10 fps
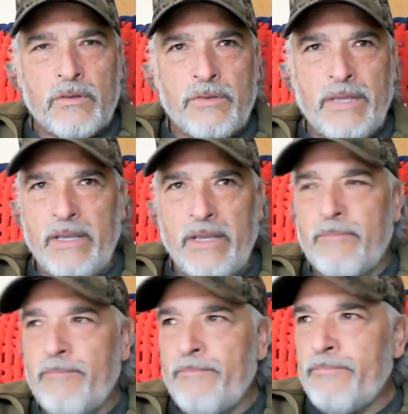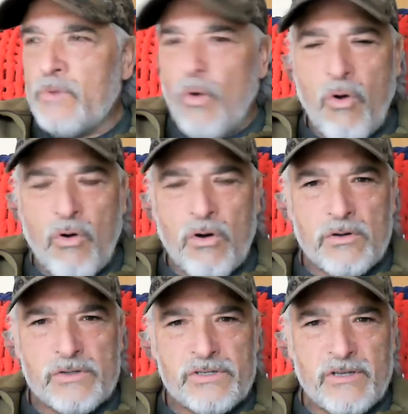the
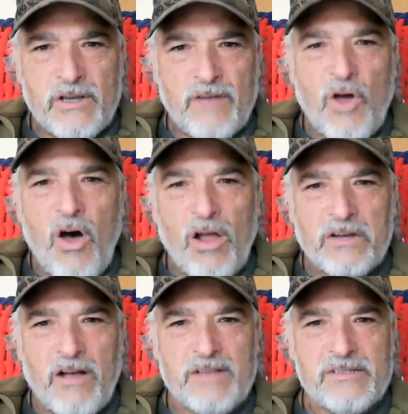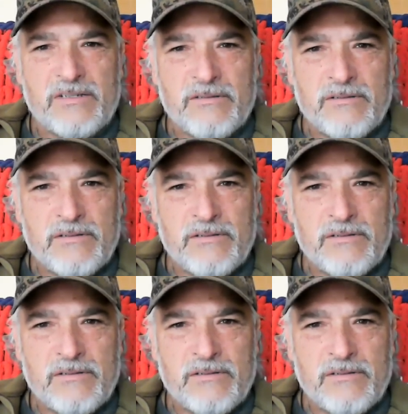horrors of the Holocaust.